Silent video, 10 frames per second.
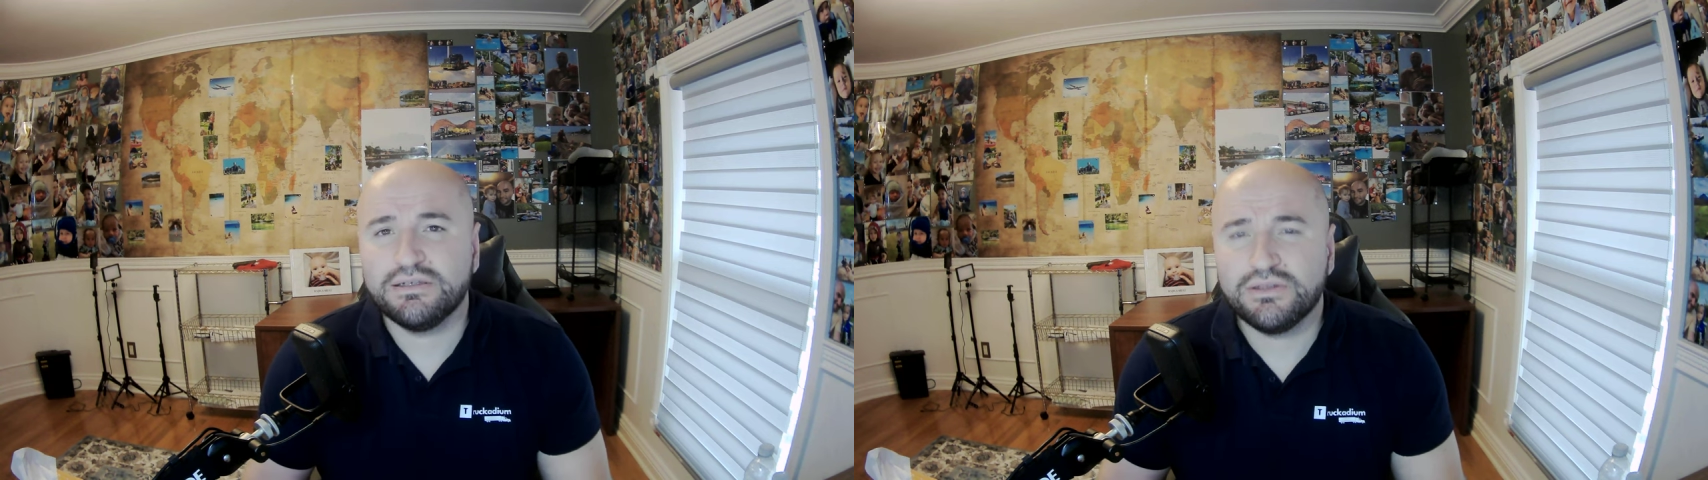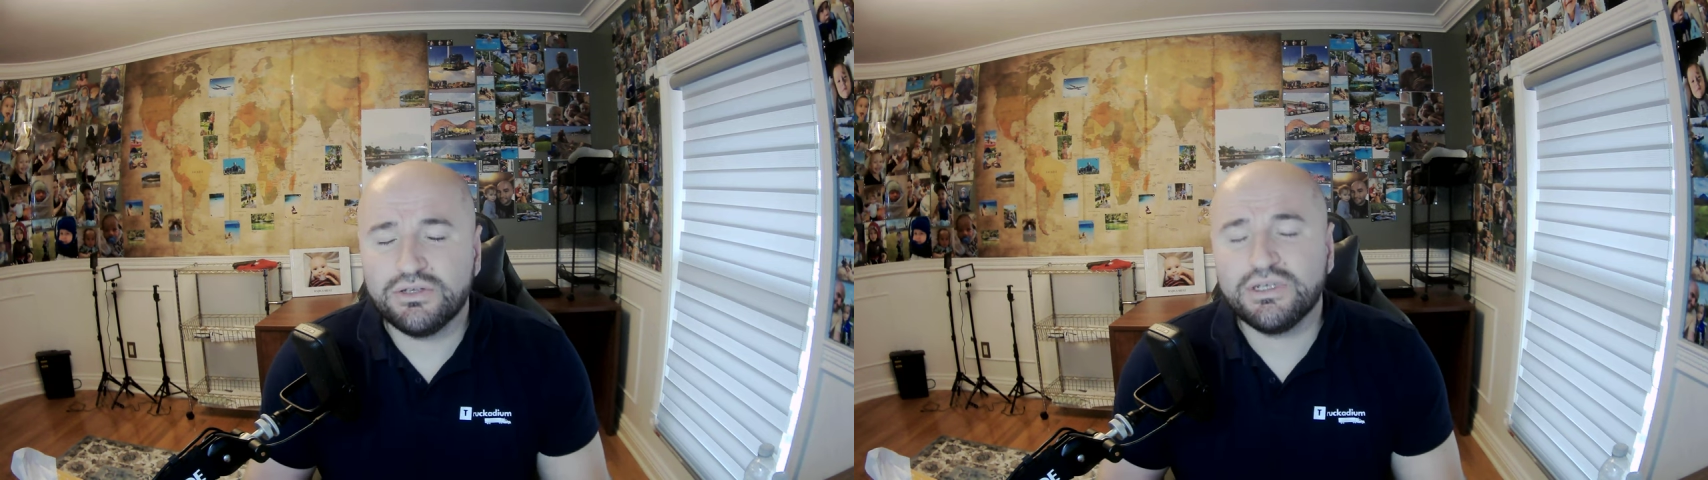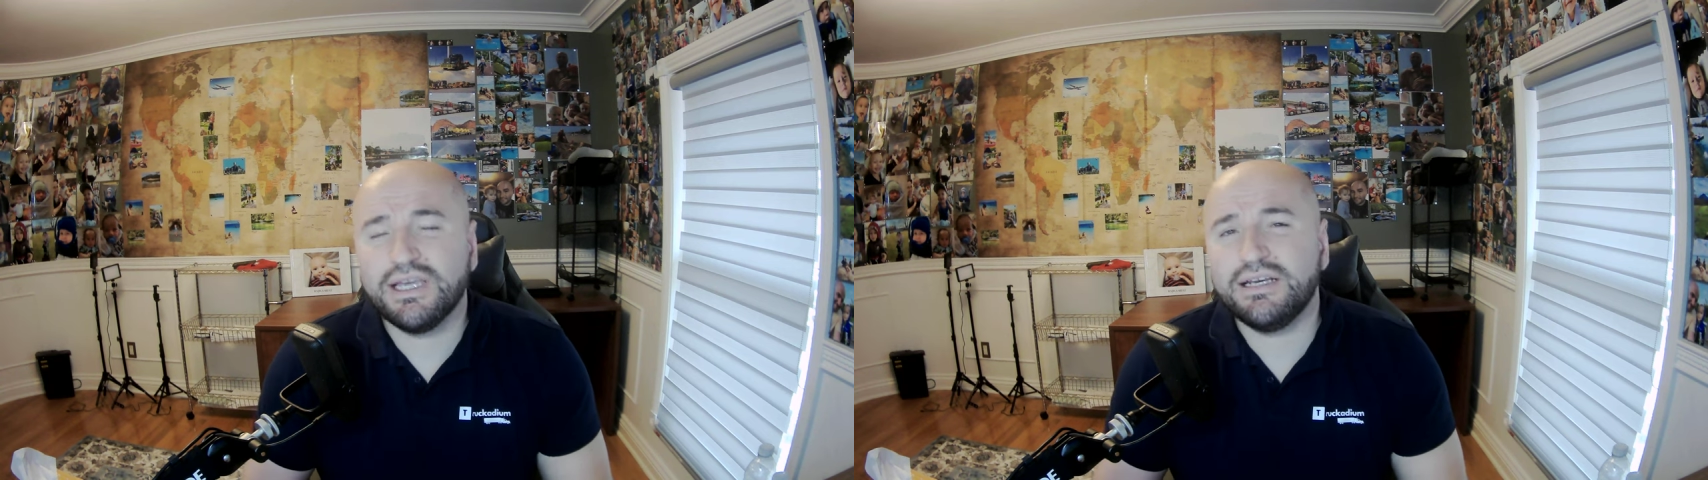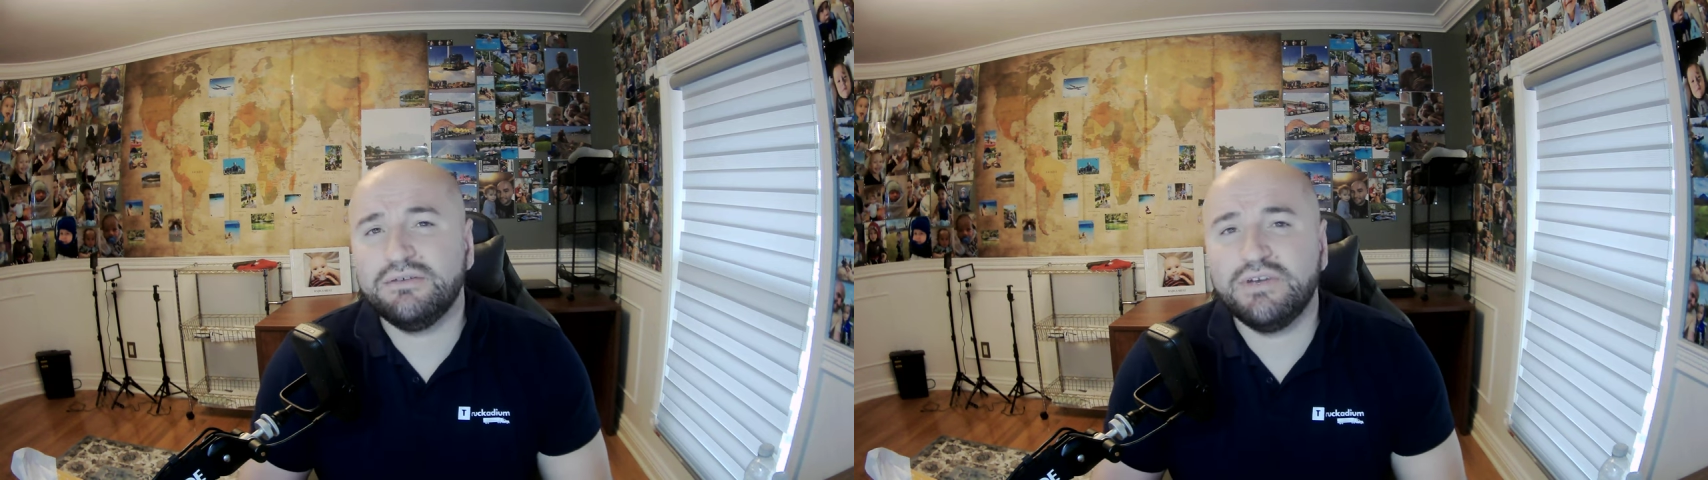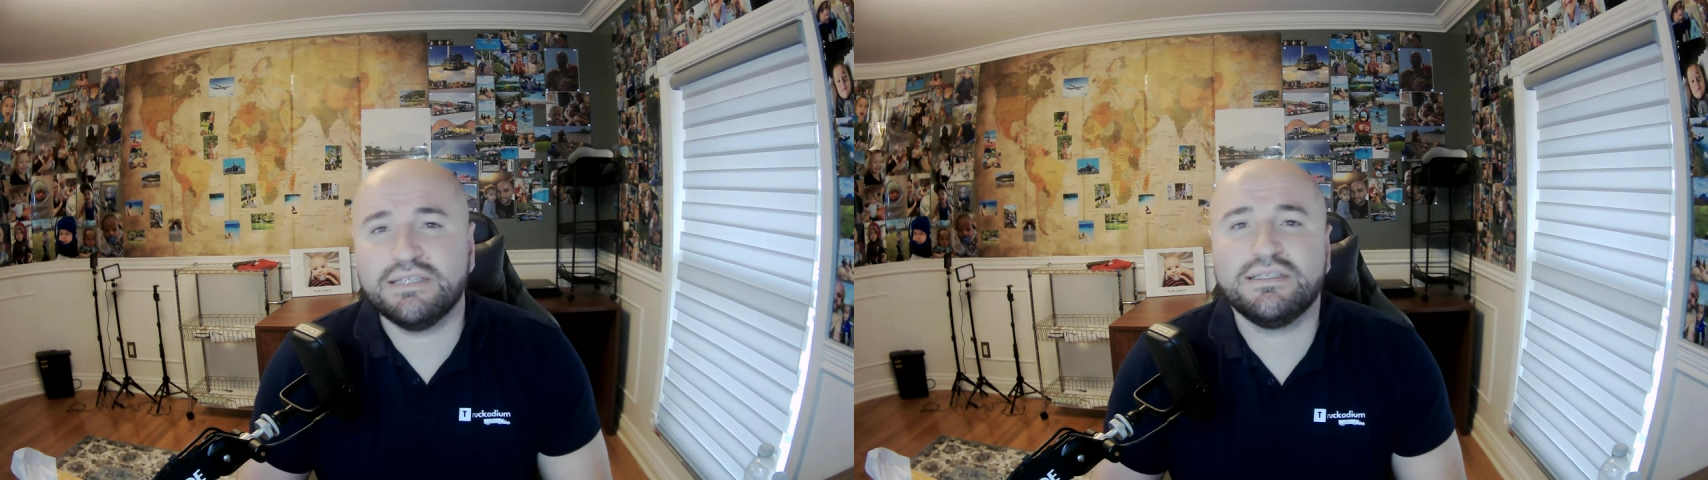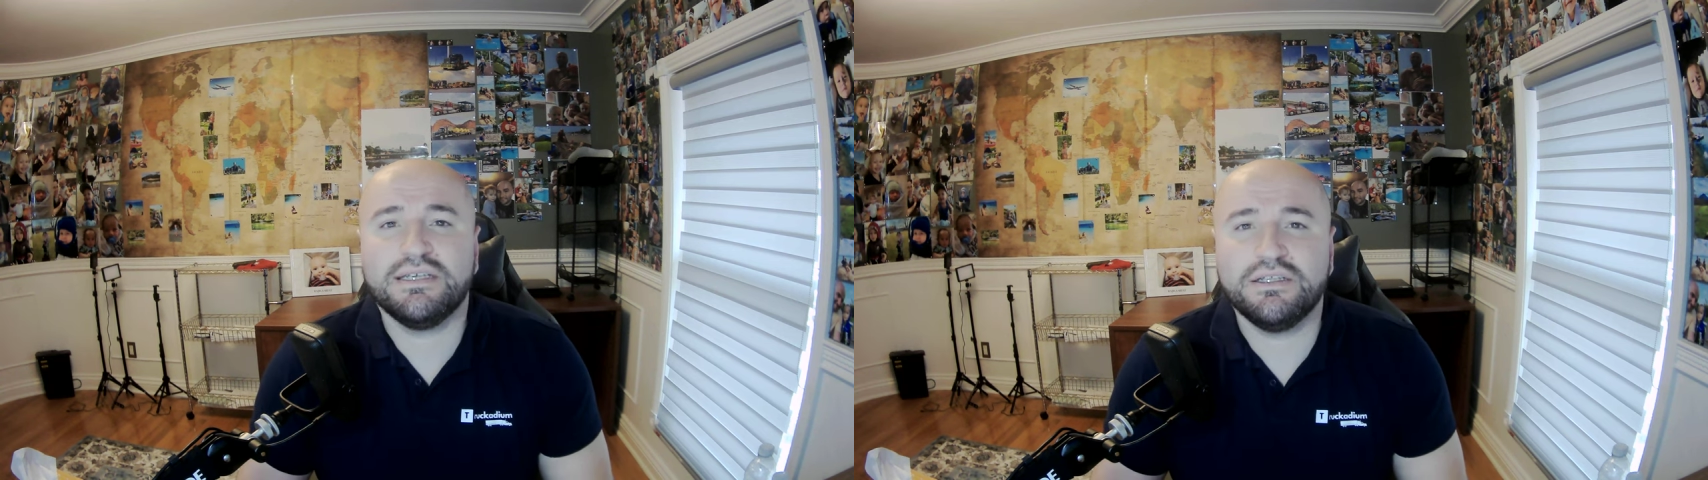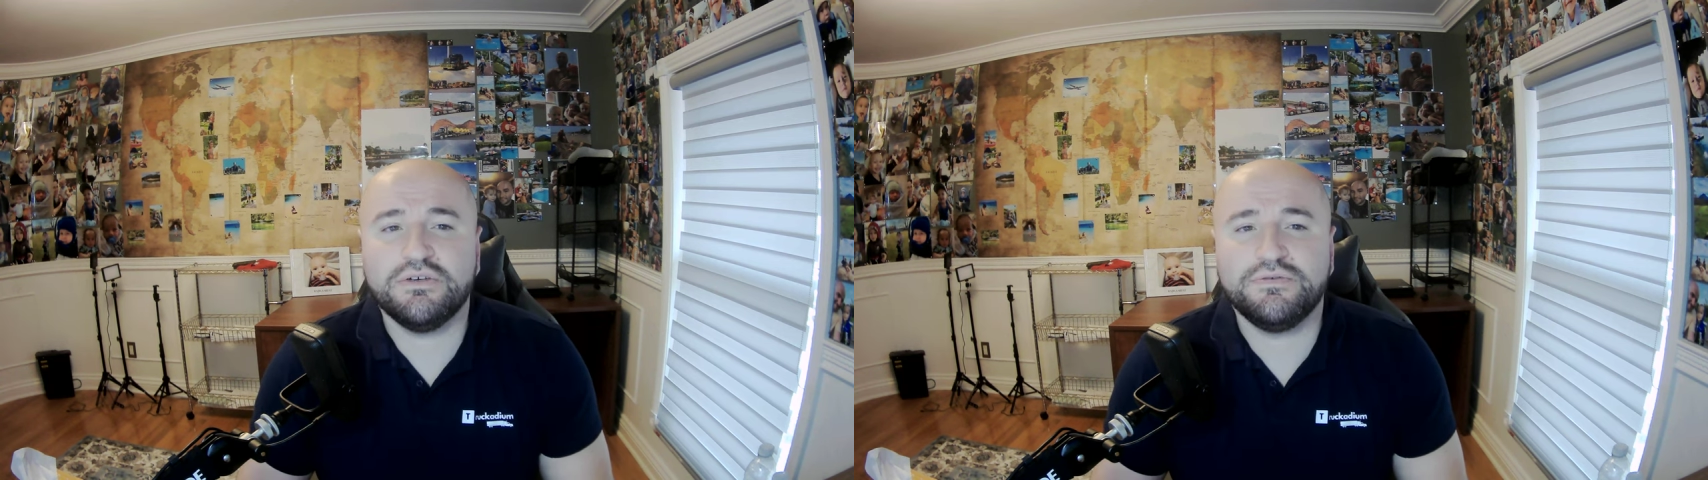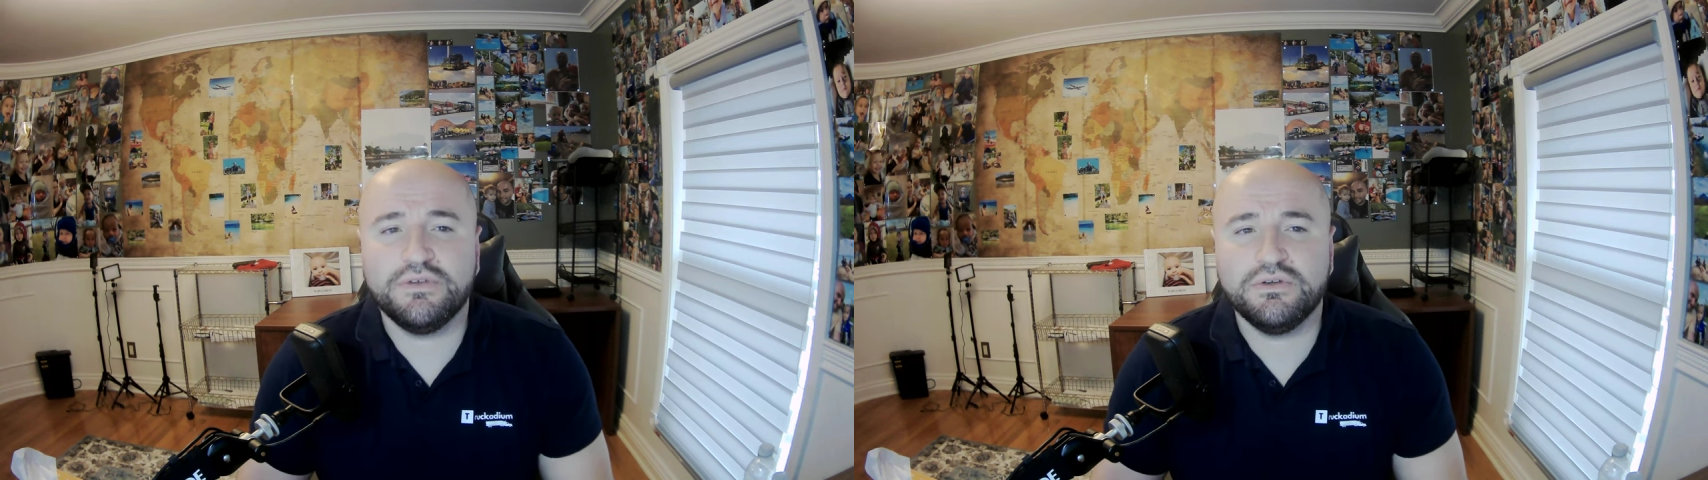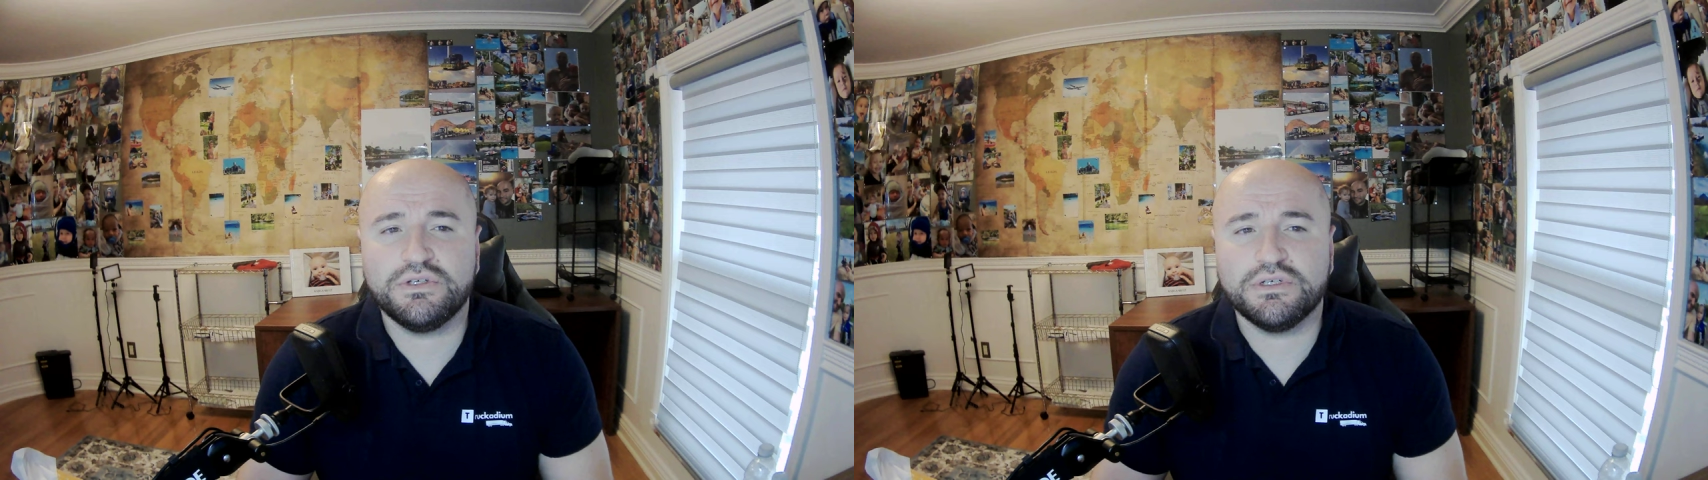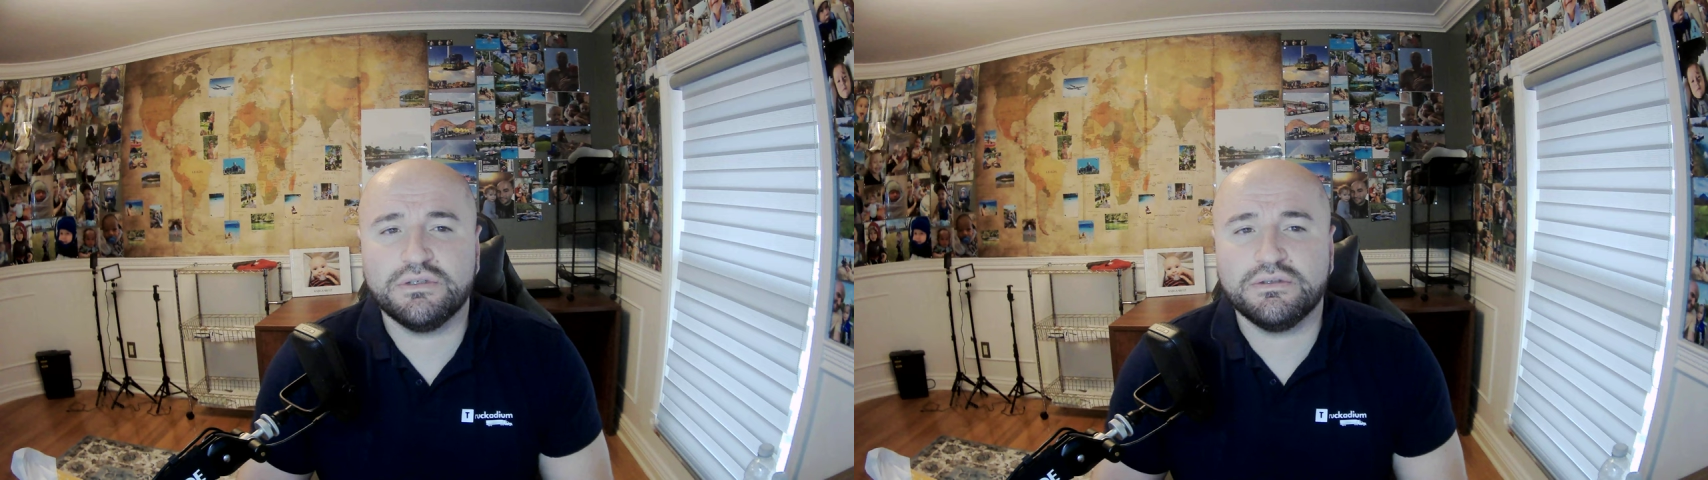look at investing in your
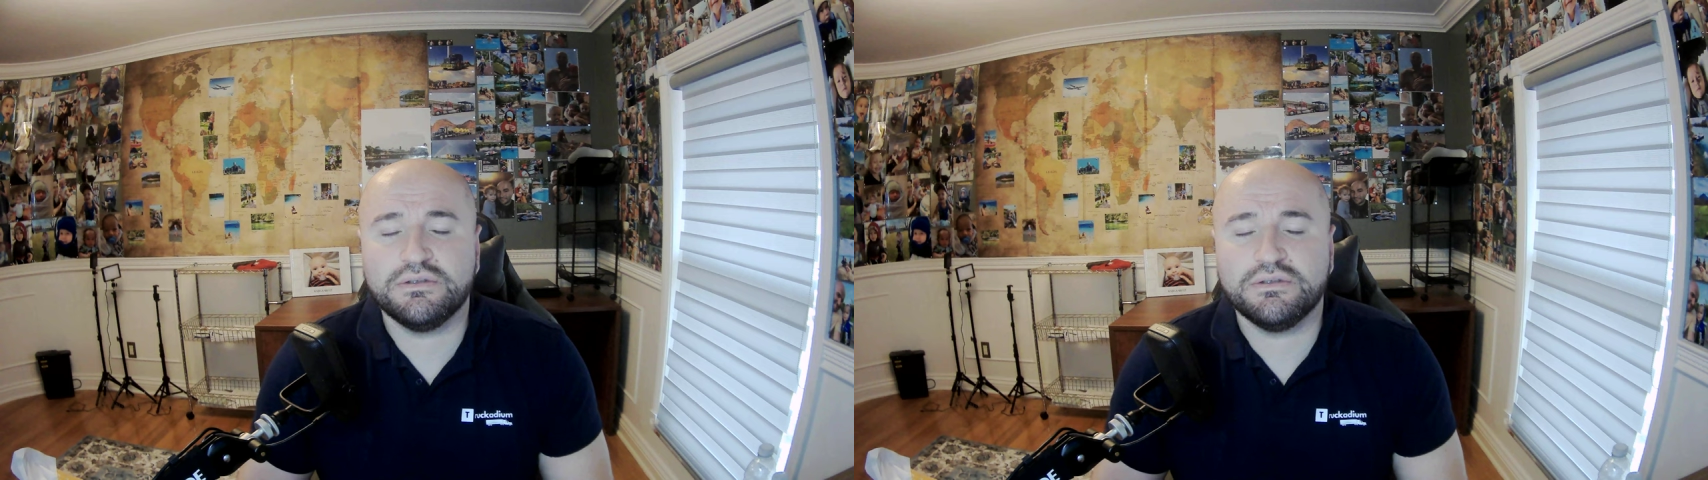future.